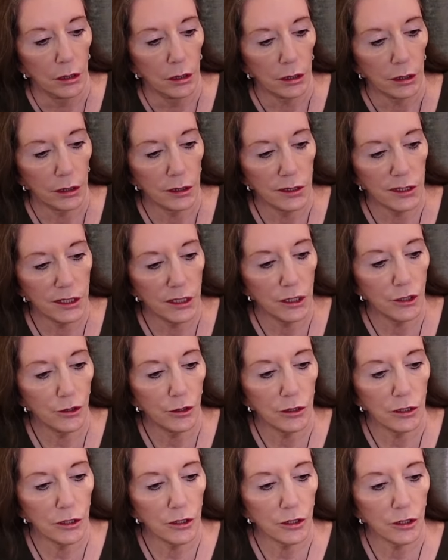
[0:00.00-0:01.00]
Considering
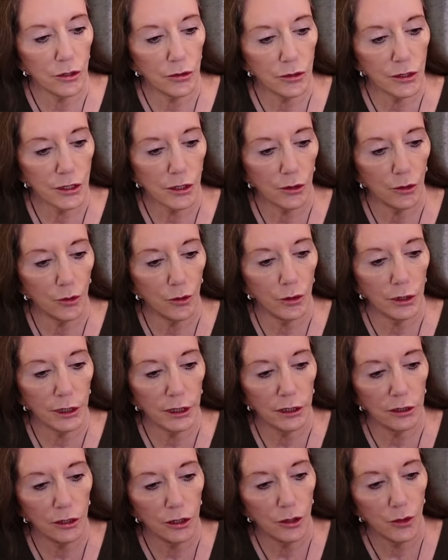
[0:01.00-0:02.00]
that Tods are calling
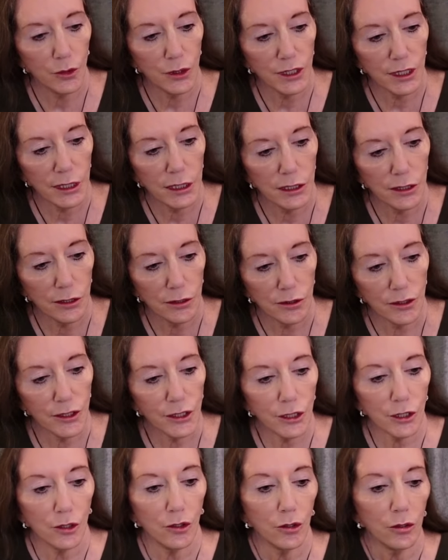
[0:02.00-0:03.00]
it new season
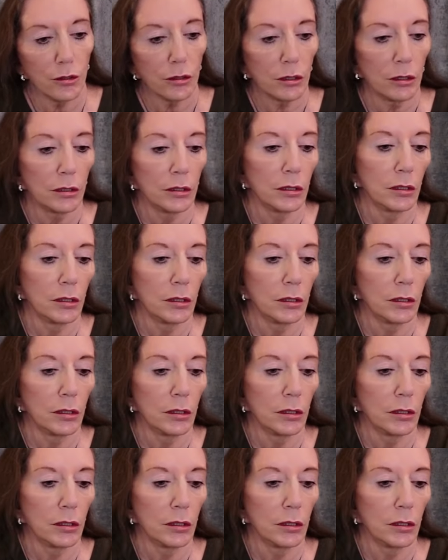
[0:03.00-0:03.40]
stock.